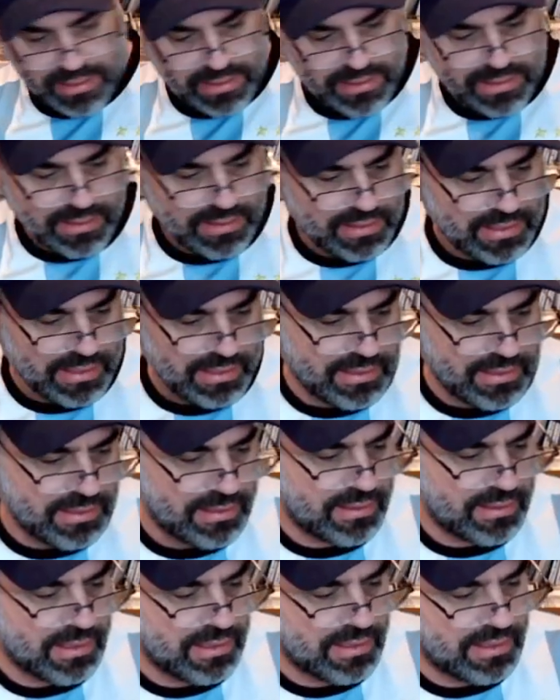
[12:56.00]
This
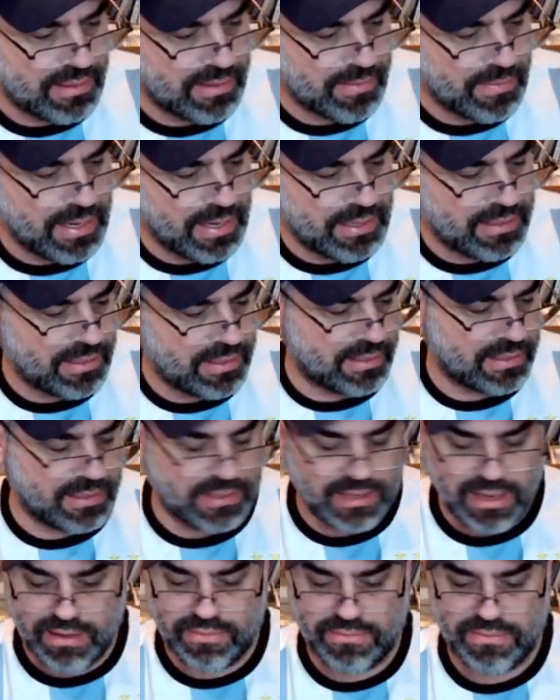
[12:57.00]
is amazing
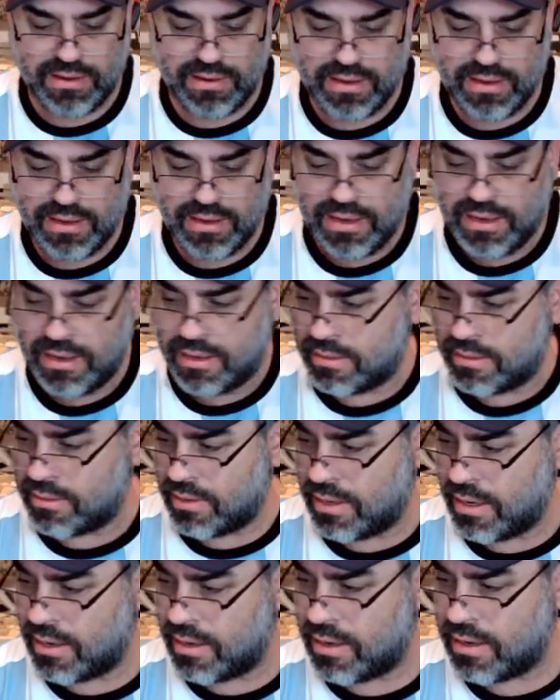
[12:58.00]
stuff. So
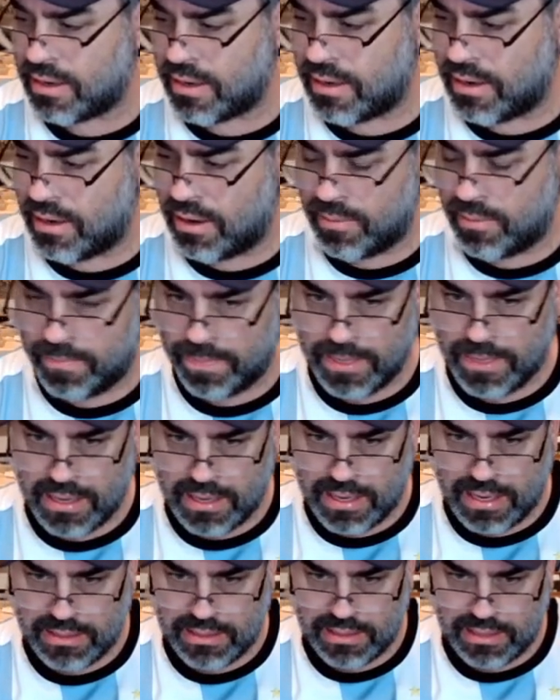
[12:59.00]
here you go in
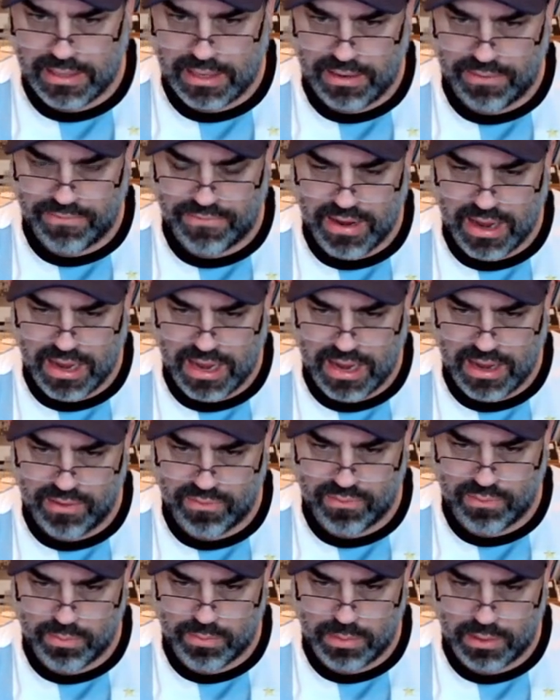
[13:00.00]

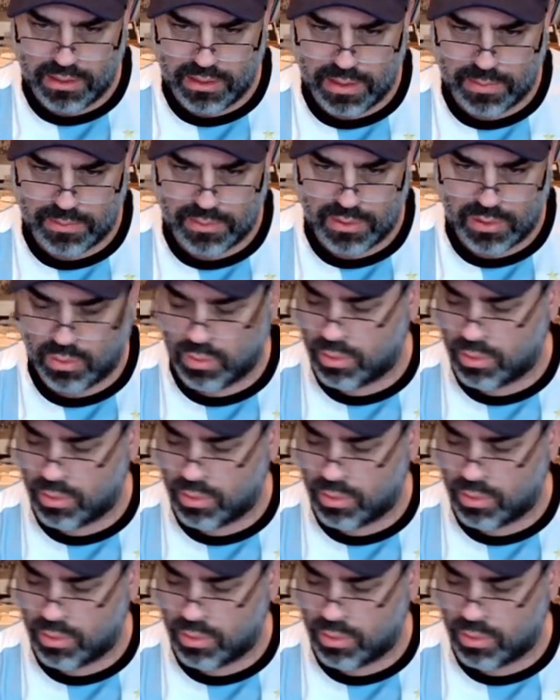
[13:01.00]
1985, building up to the